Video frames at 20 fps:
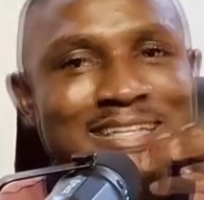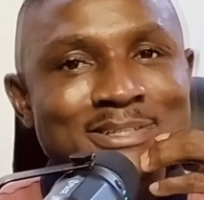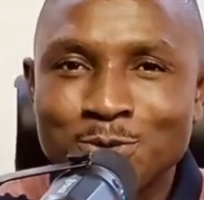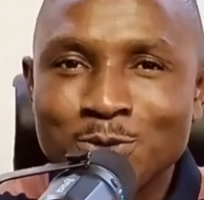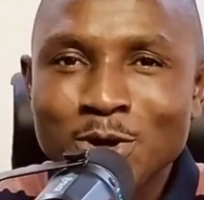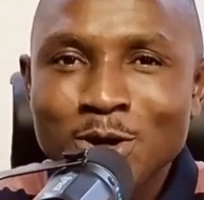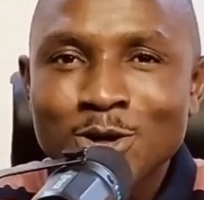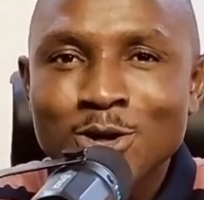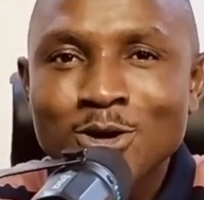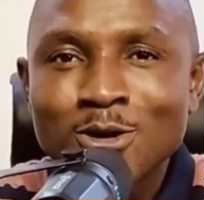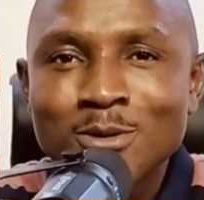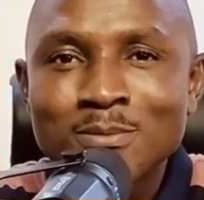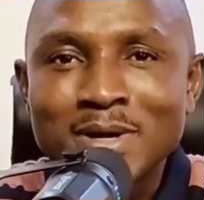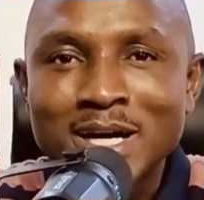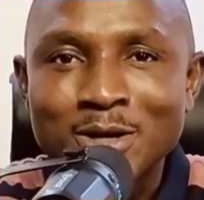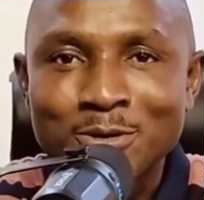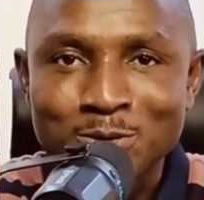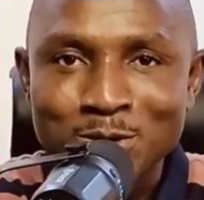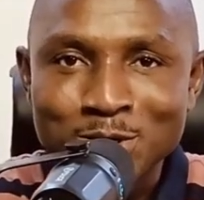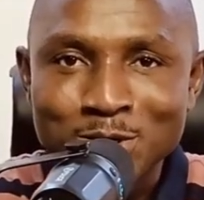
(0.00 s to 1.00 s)
Welcome
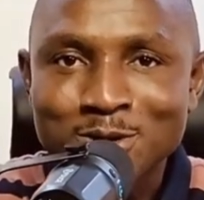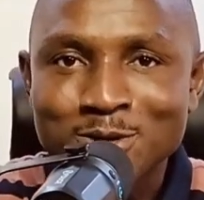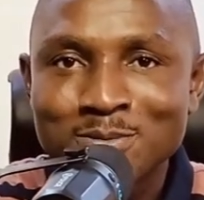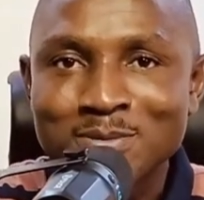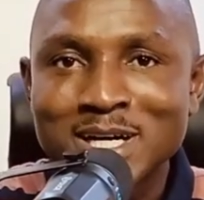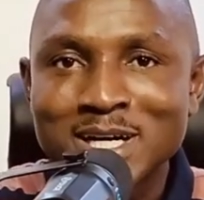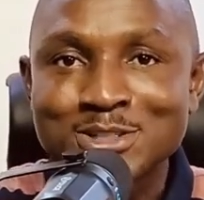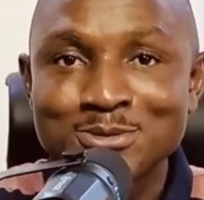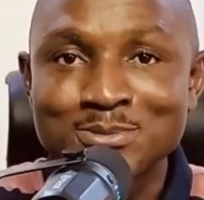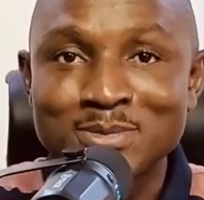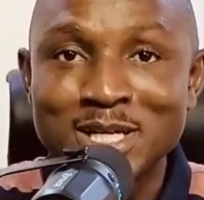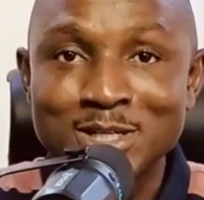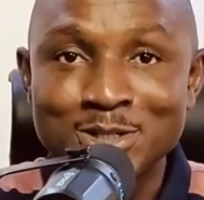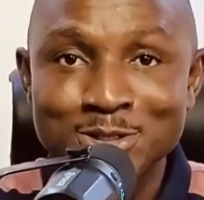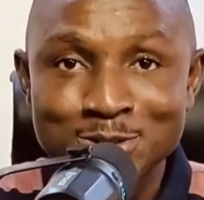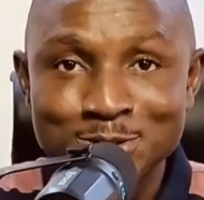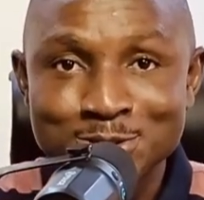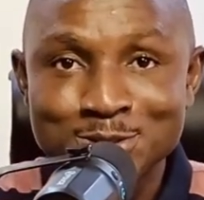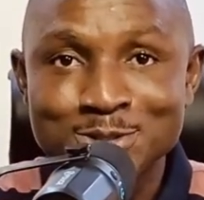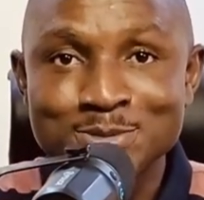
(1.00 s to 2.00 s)
and welcome back to my
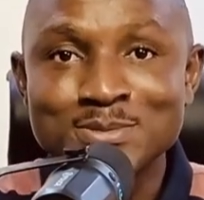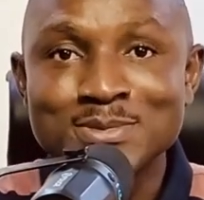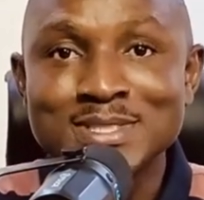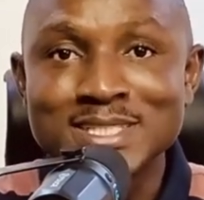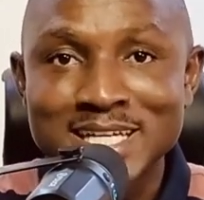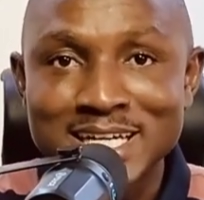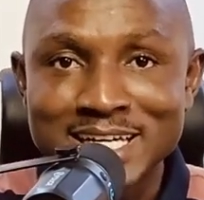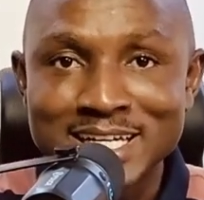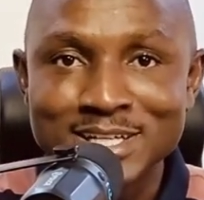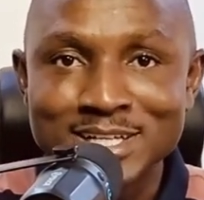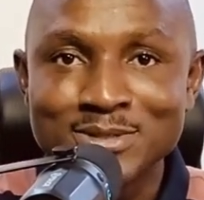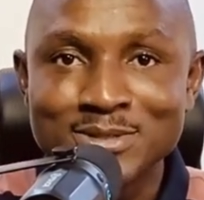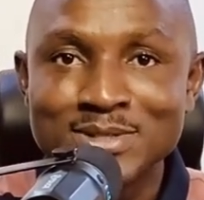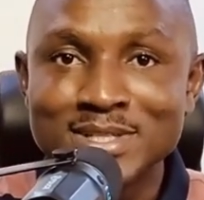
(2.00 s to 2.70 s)
YouTube channel.